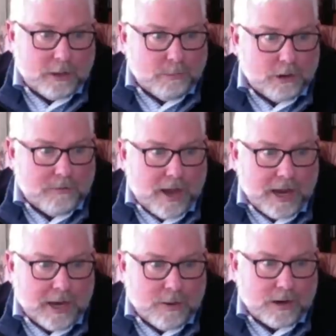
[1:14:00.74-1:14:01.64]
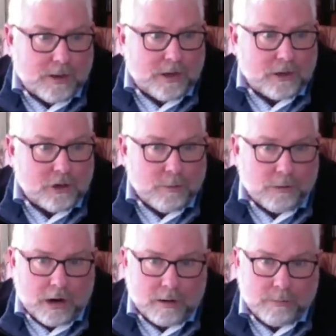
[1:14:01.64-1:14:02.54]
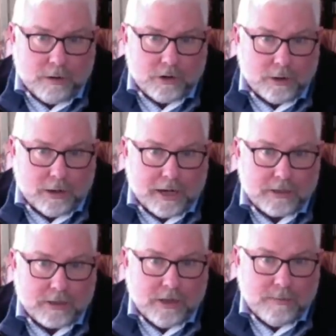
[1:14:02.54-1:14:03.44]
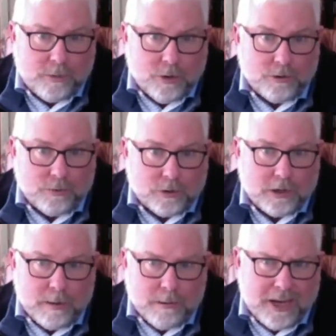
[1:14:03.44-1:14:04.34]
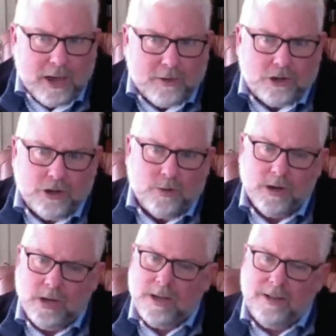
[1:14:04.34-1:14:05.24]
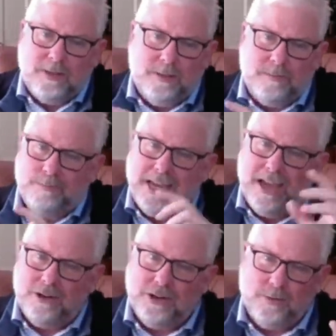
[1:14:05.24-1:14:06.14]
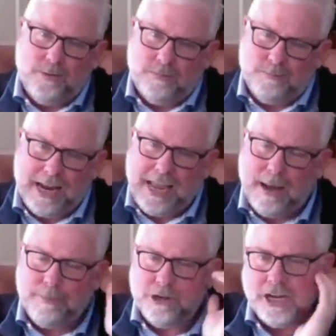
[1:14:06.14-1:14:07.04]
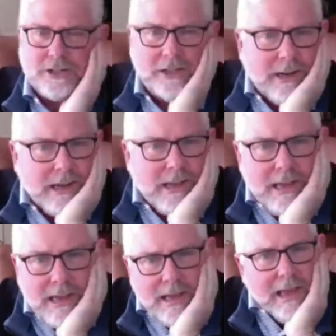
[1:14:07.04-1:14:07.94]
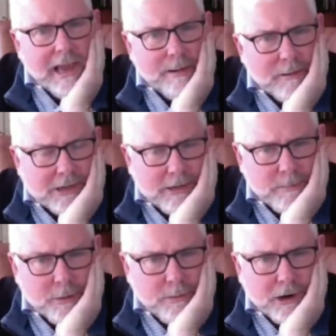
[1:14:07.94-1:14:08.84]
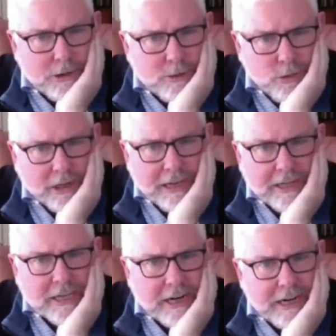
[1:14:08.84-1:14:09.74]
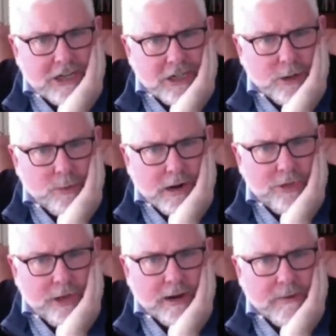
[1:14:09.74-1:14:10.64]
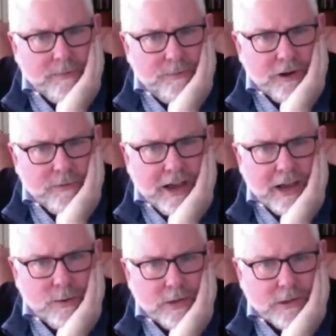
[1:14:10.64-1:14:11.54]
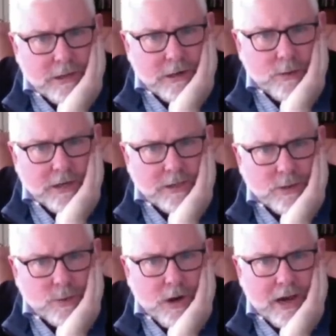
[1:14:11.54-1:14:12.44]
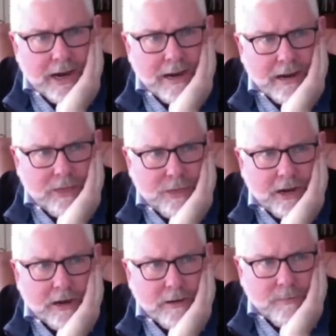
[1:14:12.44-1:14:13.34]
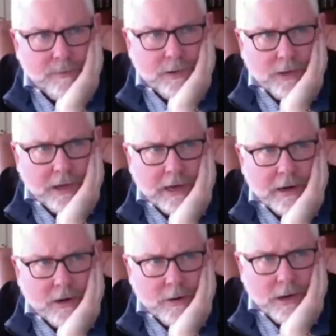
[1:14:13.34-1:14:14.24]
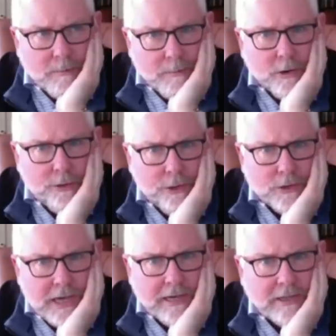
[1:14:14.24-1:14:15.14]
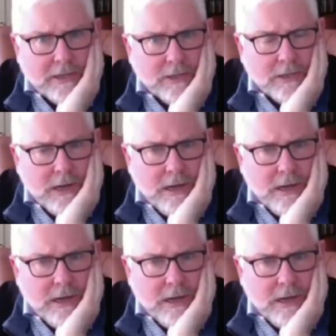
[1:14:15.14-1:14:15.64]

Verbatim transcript: the book value and I think the two-prong approach are less useful today. But the other two, my gap adjusted and my sum of the parts really is going to get you to what I think fair value is. And there are reasons why I think in both those cases,